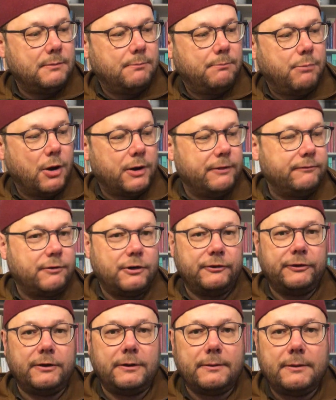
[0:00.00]
Pocket
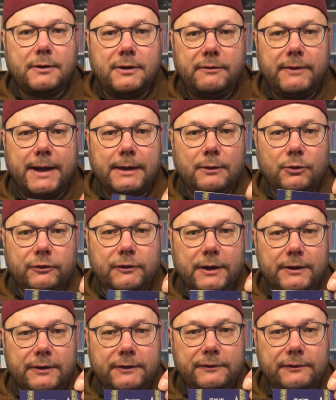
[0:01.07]
version of that looks like
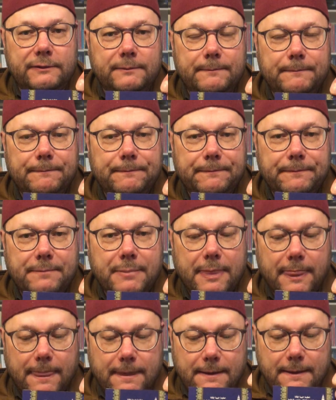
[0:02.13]
this.
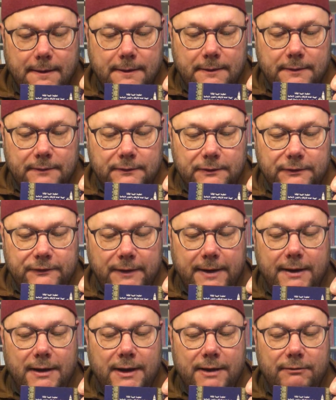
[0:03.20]
The
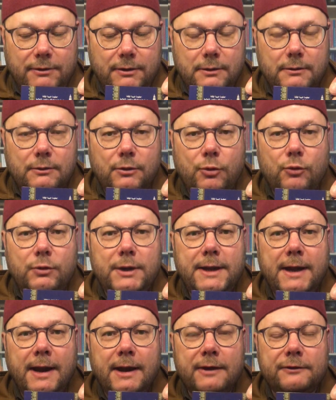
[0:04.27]
second level only
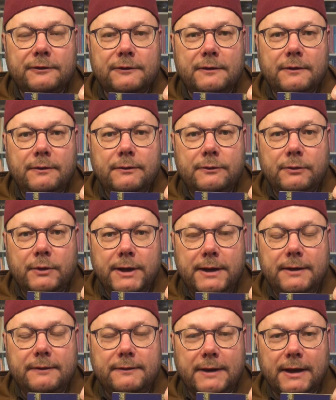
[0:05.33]
has 3
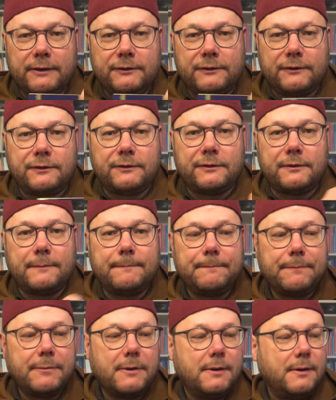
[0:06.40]
texts,
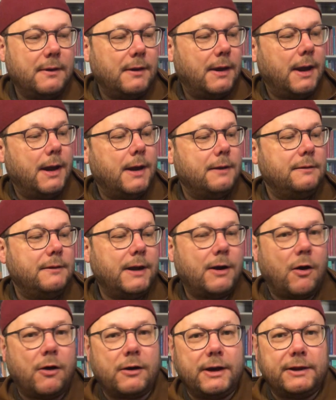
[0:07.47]
and they
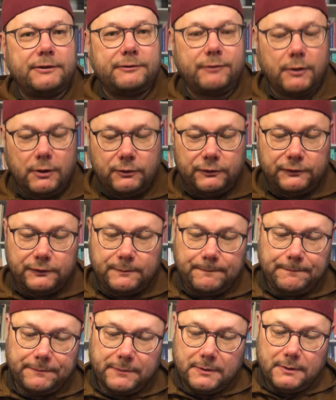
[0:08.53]
are as follows.
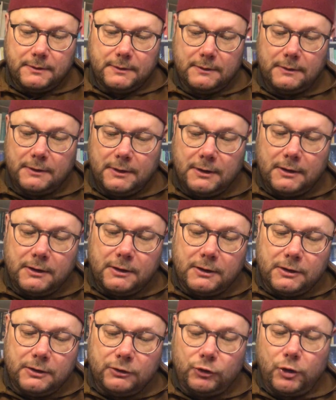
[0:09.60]

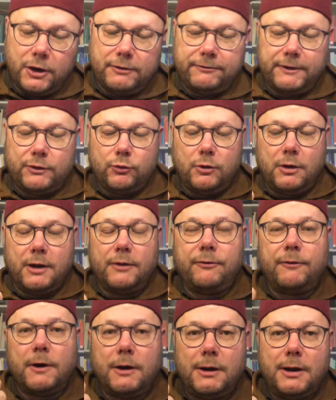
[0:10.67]
Tuhfatul
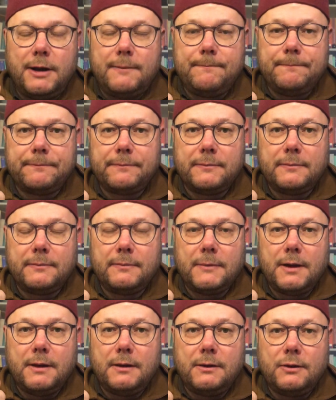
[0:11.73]
Atfal,
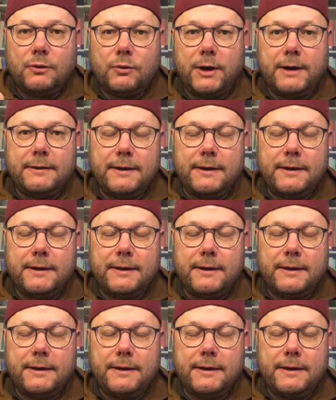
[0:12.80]
right?